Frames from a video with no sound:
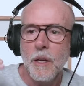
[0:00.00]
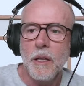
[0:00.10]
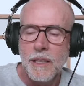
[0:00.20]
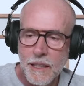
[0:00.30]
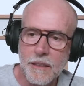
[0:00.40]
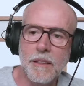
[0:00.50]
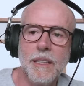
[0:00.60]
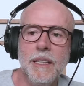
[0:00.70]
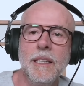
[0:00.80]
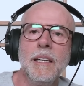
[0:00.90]

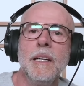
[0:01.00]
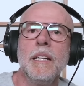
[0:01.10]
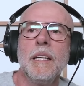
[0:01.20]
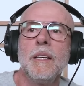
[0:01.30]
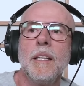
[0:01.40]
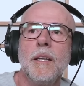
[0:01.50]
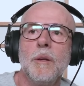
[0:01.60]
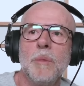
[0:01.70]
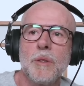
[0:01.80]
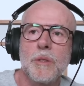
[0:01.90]
literally, the
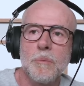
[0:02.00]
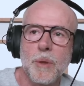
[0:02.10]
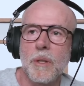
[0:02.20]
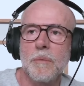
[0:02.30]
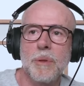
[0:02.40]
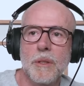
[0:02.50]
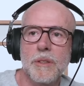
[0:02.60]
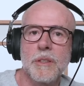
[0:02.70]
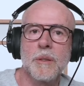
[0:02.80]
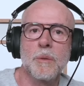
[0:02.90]
most important
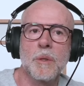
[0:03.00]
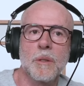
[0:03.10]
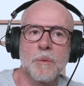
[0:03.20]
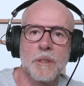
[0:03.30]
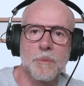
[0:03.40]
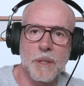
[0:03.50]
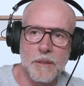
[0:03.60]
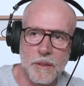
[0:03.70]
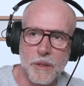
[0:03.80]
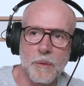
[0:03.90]
person in the world with
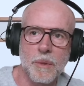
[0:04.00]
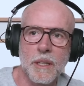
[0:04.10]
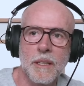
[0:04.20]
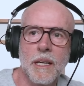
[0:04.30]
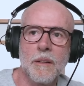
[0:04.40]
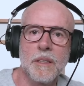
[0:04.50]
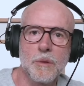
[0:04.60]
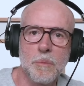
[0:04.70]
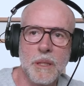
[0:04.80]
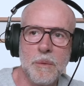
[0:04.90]
President Trump right now is
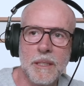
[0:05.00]
Bibi